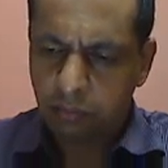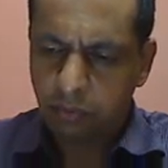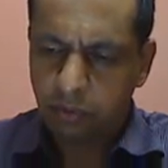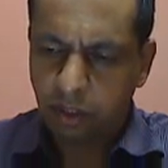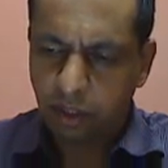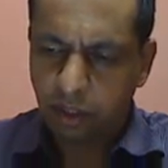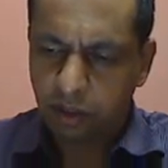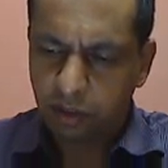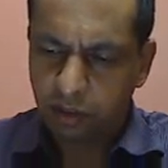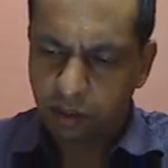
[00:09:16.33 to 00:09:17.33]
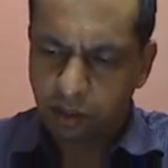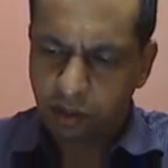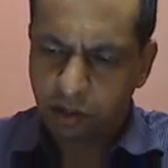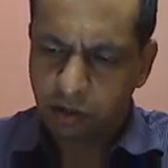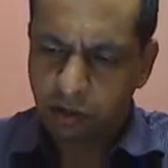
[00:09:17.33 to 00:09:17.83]
both are in
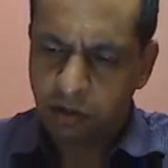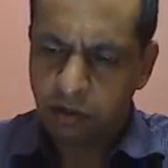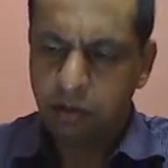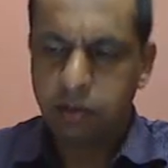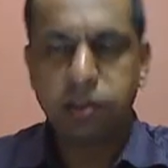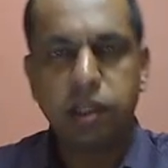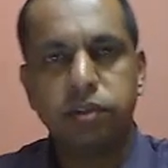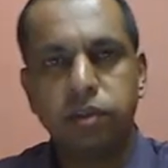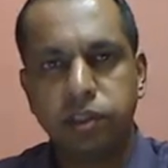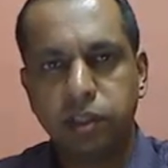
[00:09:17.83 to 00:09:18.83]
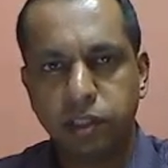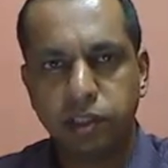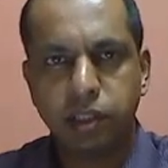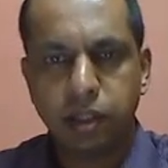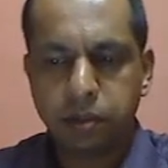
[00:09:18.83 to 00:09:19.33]
saturation
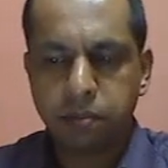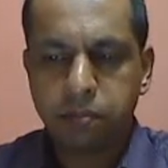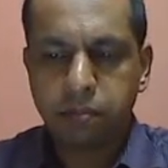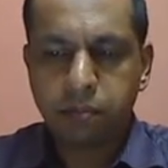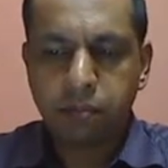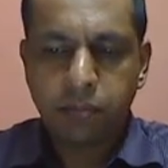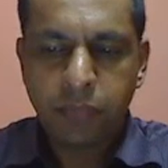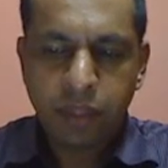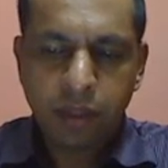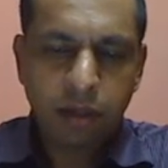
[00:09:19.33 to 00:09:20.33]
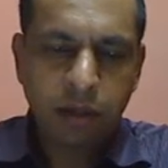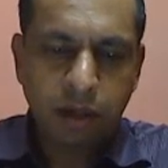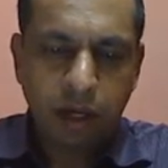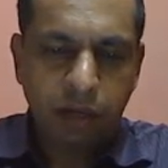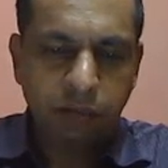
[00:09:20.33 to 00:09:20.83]
region,
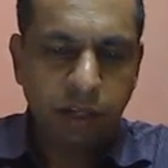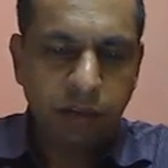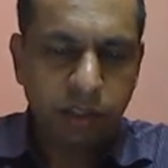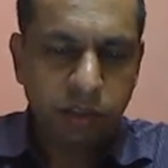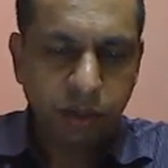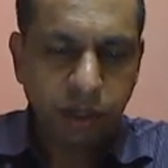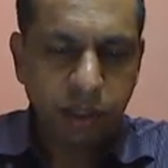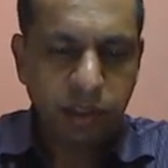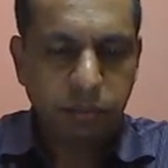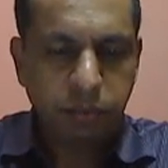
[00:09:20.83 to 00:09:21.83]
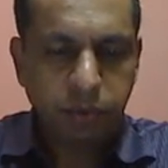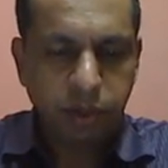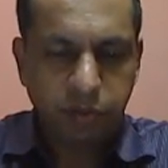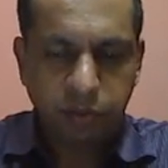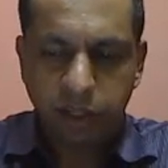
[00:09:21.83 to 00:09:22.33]
and we'll eventually reach a
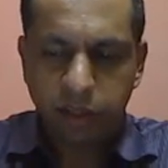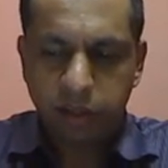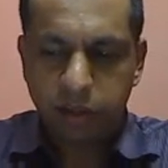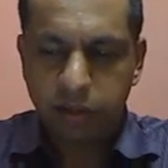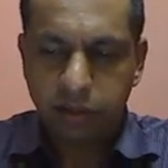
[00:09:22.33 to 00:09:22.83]
point where